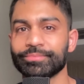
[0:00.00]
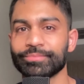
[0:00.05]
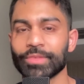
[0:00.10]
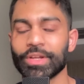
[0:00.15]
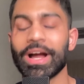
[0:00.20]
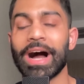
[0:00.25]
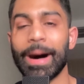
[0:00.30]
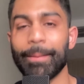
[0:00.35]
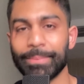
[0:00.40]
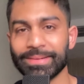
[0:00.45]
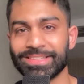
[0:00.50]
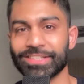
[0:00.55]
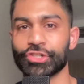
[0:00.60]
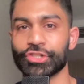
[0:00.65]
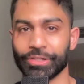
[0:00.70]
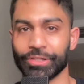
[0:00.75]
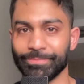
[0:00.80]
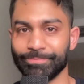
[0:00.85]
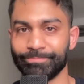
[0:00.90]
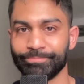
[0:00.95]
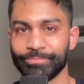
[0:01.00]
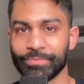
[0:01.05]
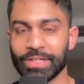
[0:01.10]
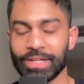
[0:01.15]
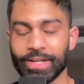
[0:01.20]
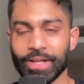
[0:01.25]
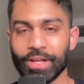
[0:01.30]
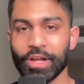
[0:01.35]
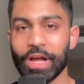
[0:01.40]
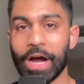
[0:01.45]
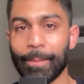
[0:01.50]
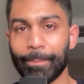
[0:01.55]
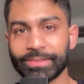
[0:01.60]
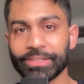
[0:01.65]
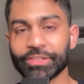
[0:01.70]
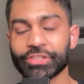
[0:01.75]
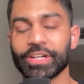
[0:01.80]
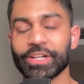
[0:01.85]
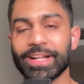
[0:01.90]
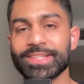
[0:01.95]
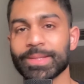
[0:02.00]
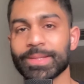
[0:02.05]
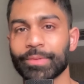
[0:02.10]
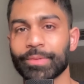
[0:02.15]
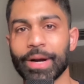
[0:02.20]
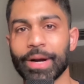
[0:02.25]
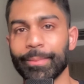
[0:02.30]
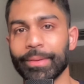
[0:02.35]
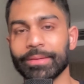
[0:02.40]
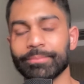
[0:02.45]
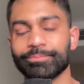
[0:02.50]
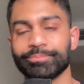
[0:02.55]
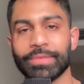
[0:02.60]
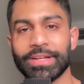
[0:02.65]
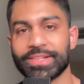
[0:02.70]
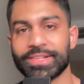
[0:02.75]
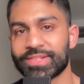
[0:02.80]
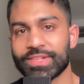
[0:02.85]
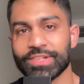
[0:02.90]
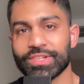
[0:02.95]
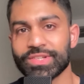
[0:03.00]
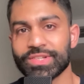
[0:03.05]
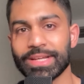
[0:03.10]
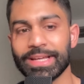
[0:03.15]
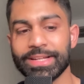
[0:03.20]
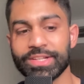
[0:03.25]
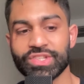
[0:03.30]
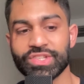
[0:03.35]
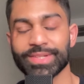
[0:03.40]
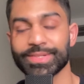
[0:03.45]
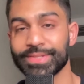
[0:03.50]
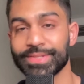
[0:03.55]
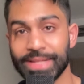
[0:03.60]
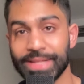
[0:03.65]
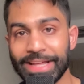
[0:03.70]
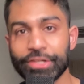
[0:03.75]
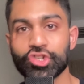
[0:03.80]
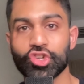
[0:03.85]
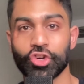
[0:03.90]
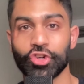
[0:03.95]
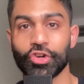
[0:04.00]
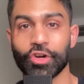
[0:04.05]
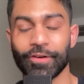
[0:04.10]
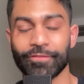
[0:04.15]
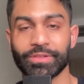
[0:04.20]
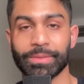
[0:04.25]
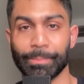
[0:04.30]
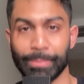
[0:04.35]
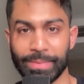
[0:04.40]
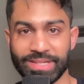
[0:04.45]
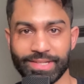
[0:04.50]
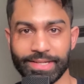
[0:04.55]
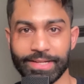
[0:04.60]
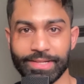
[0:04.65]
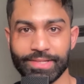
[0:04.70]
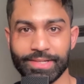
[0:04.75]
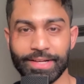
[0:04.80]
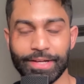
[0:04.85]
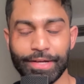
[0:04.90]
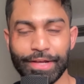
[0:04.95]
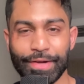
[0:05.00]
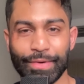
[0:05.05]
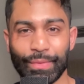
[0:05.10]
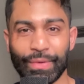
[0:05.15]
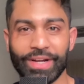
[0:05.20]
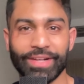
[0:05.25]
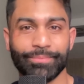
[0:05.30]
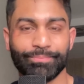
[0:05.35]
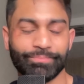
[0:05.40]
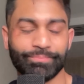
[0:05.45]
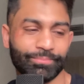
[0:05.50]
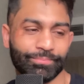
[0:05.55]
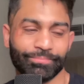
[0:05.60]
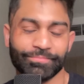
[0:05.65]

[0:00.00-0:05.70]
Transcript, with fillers: Competition. Competition ends up coming. It's just, it's this nature of the business, right?